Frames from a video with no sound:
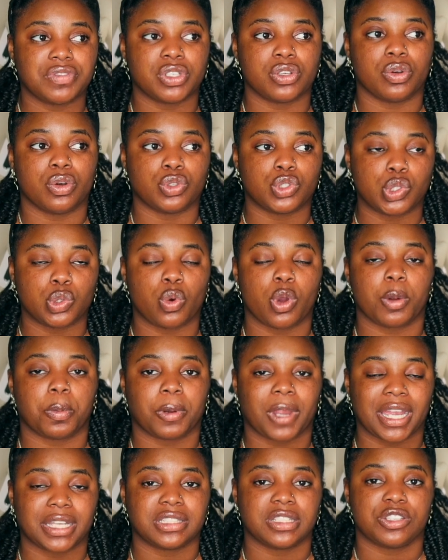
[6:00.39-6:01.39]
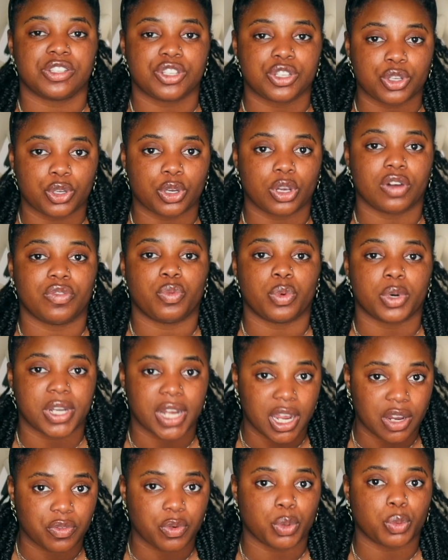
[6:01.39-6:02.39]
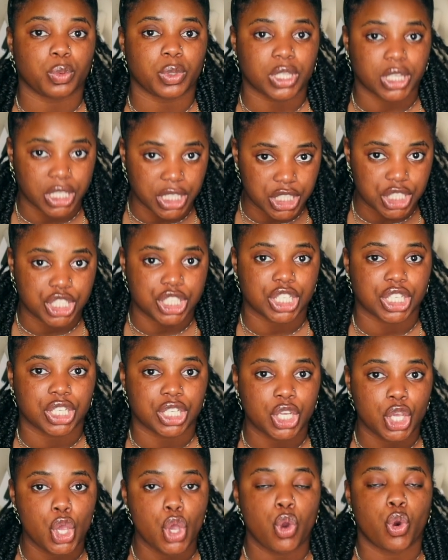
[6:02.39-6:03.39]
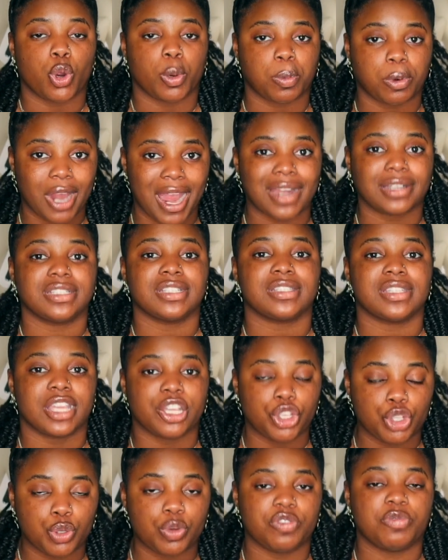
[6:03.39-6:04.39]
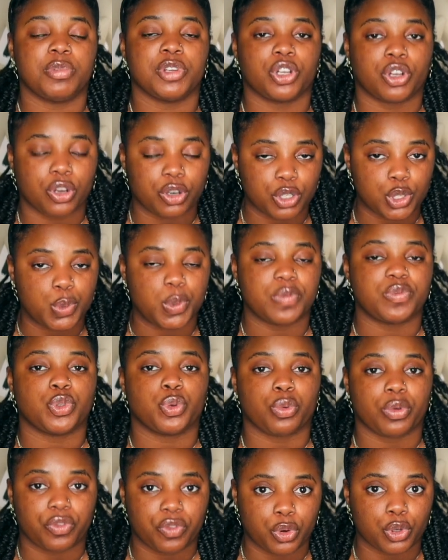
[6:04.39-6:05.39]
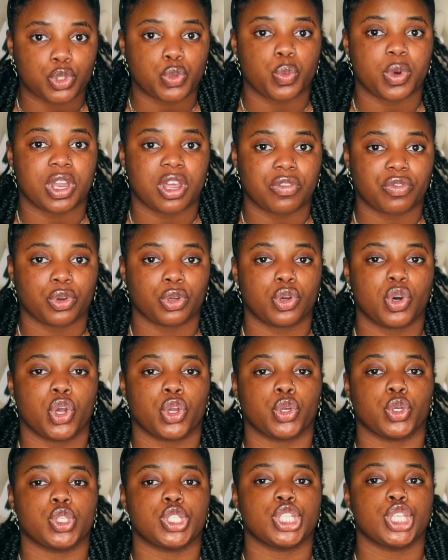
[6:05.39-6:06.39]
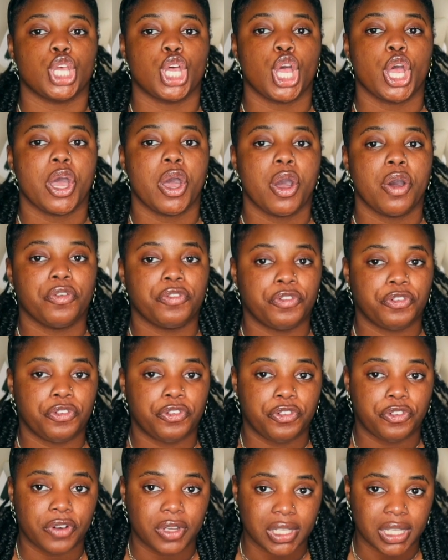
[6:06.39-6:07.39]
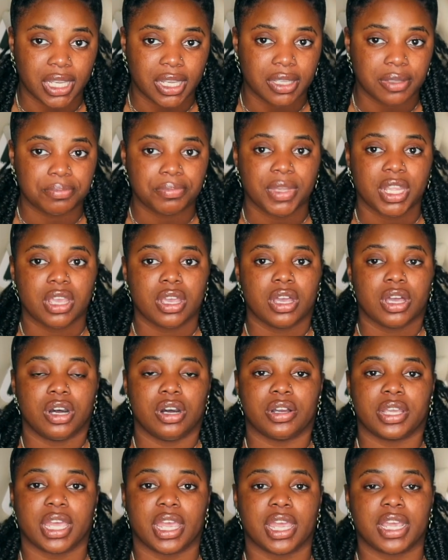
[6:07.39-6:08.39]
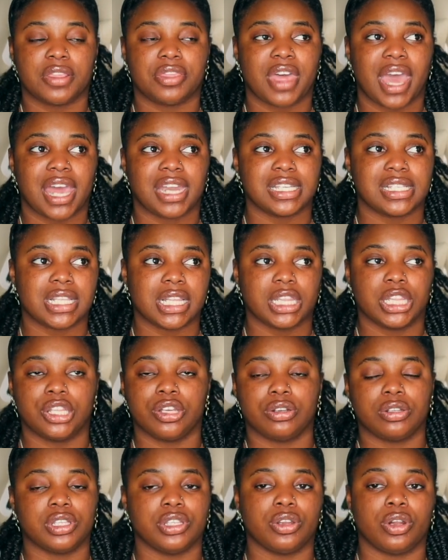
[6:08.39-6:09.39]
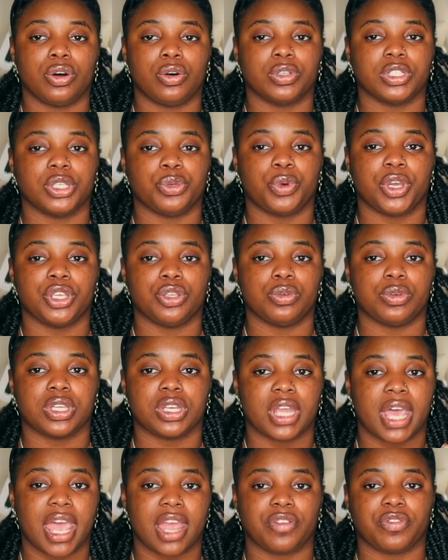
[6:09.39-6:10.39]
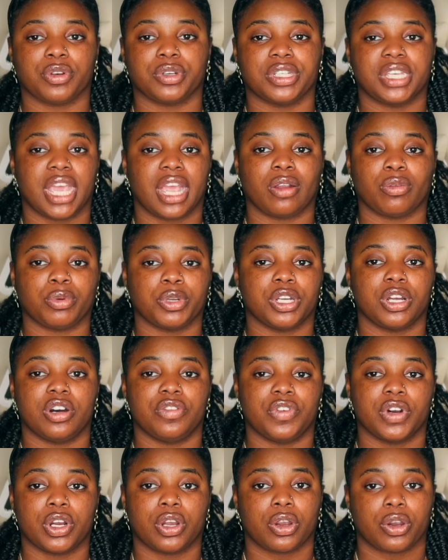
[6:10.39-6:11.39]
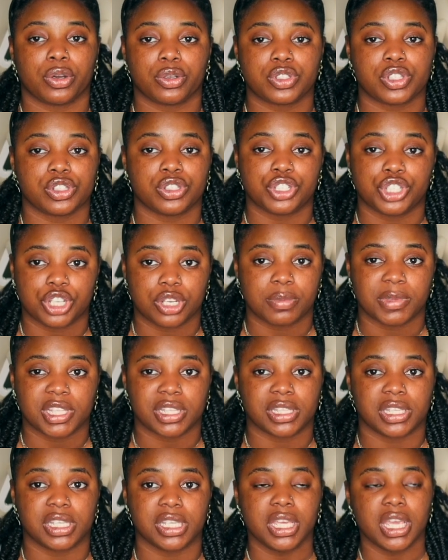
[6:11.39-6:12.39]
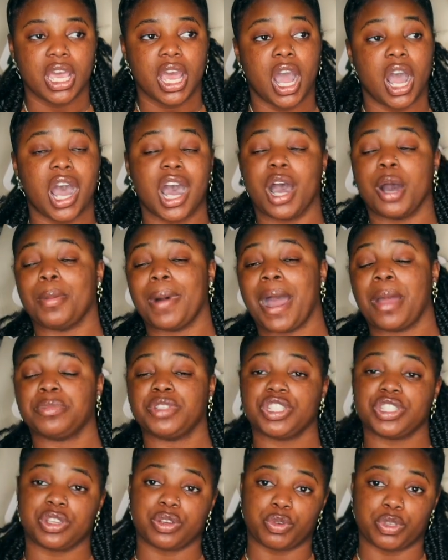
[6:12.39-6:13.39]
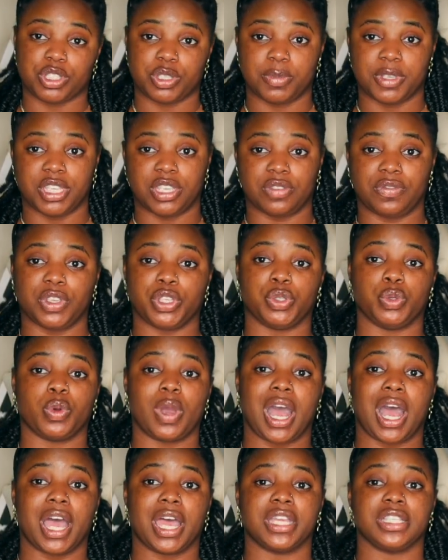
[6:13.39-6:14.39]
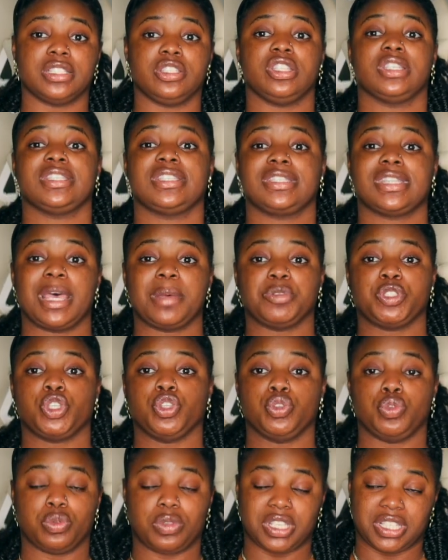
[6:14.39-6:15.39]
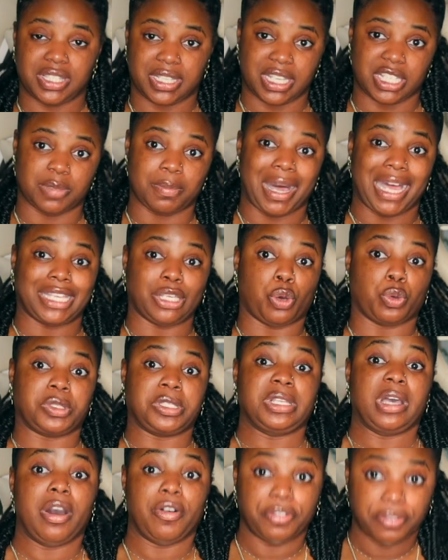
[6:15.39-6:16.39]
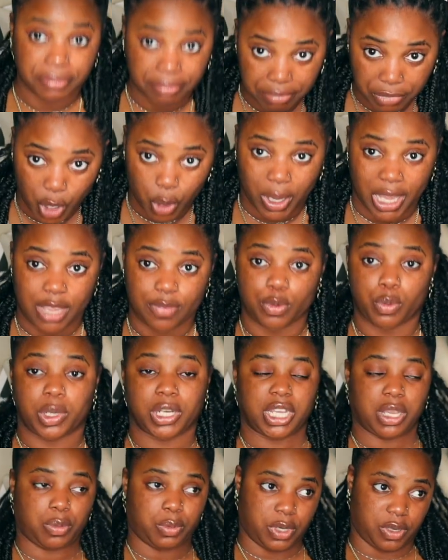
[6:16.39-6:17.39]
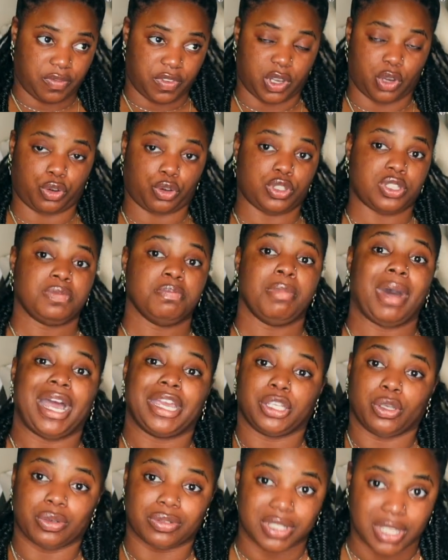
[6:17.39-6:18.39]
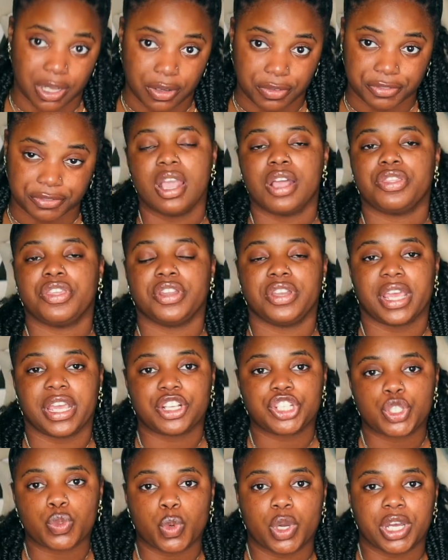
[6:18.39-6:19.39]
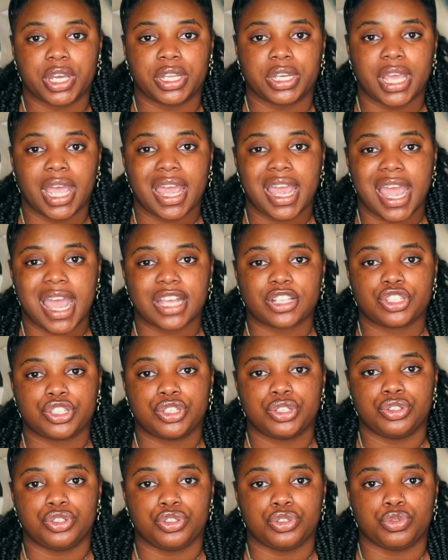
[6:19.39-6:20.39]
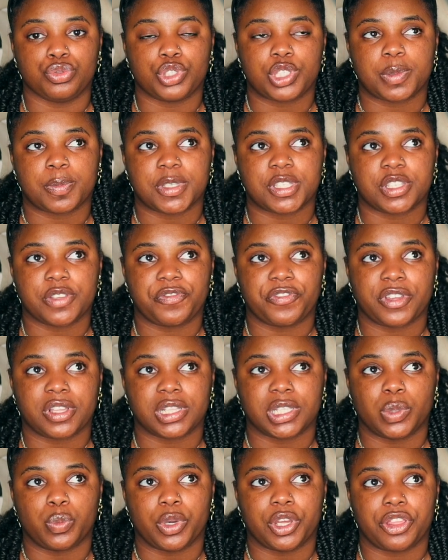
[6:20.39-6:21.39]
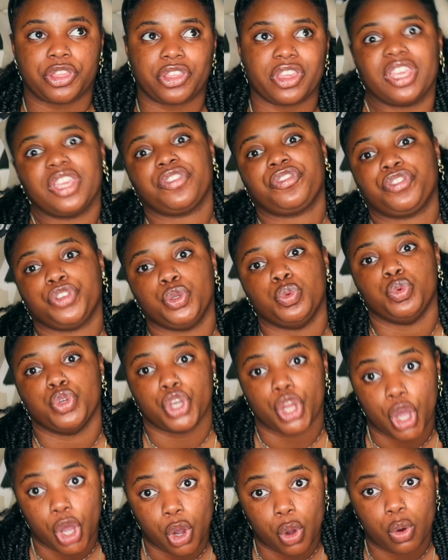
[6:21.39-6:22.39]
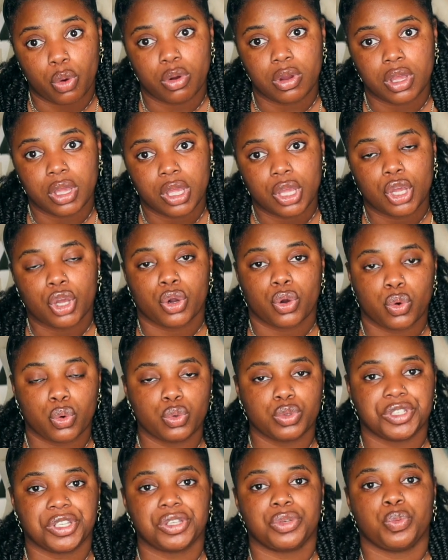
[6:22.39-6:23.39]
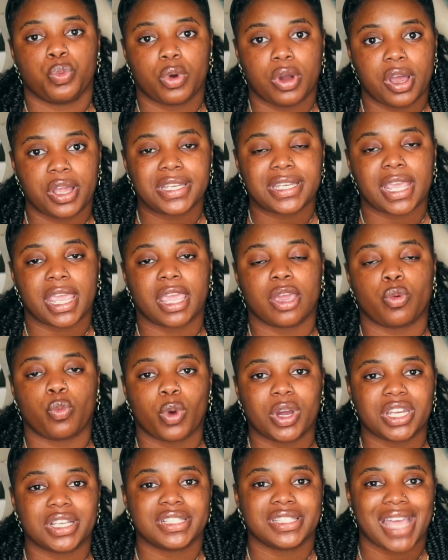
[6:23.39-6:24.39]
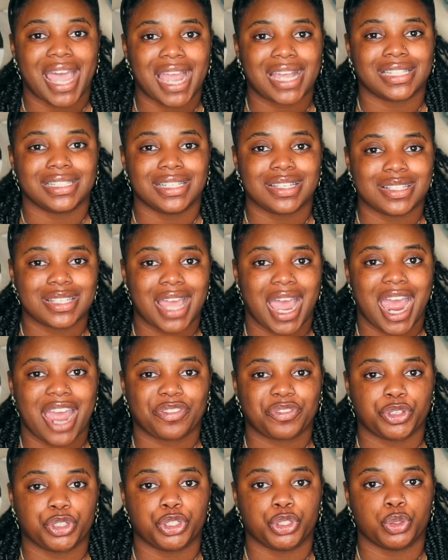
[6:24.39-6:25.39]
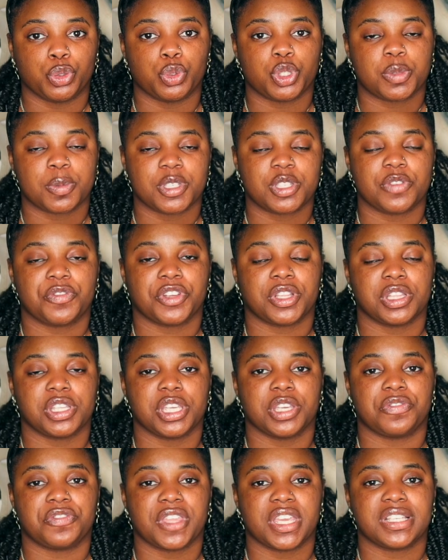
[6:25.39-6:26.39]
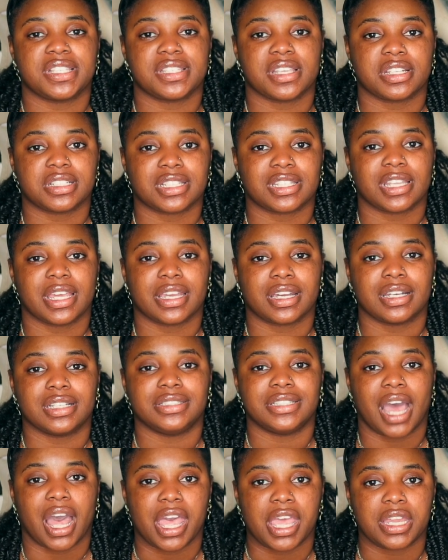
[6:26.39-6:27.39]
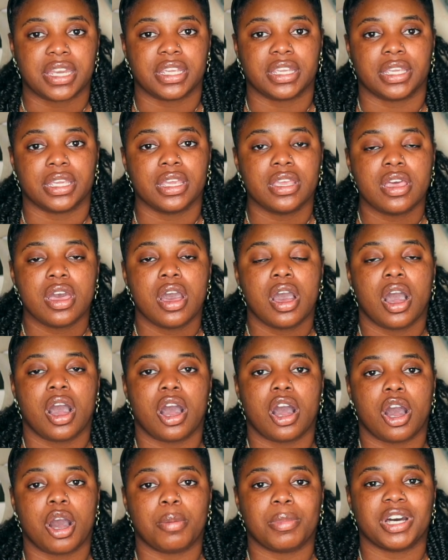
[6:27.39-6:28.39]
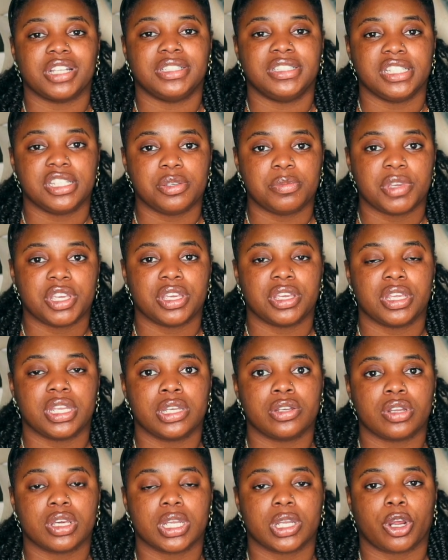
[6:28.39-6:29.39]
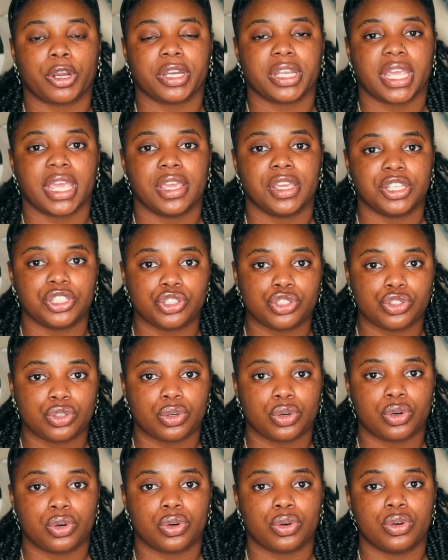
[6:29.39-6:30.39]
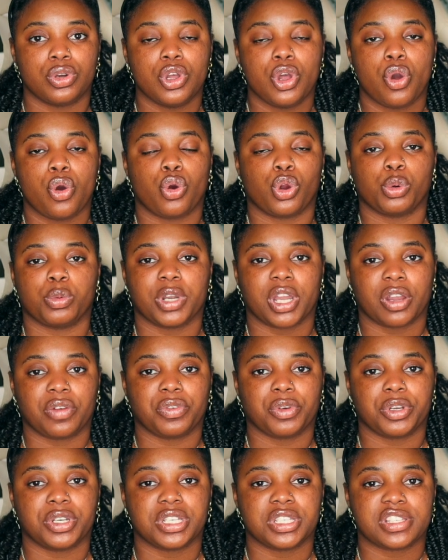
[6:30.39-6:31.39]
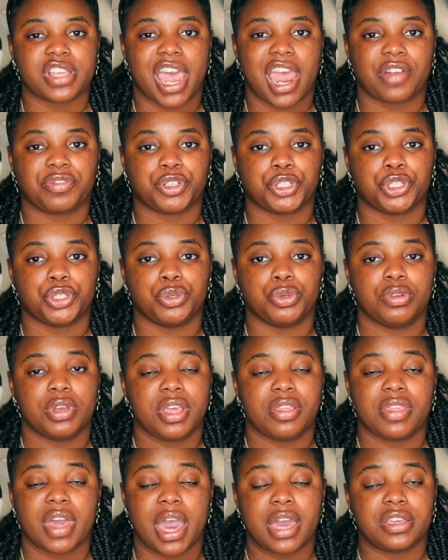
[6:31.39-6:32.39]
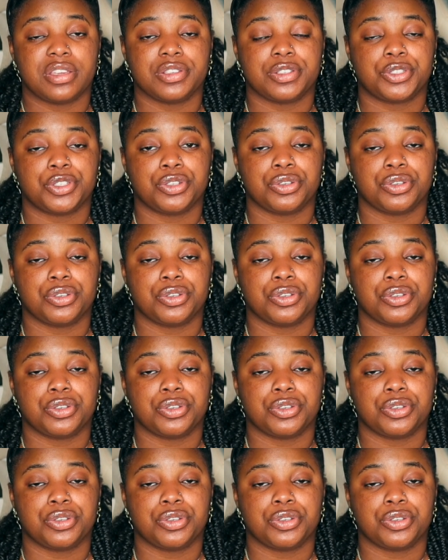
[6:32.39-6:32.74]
to go to a practitioner of whatever religion or practice that you have been cursed with to reverse whatever curse fully. Okay, that is literally the only way you can ever get rid of a curse legitimately. I'm just going to be giving you guys the steps to do these things by yourself. Okay, if you want to get rid of a curse by yourself. The next one has to do specifically with if you know who did what and what exactly is after you, specifically if they sent like a deity, a demon, an archangel, or whatever it is after you, and that is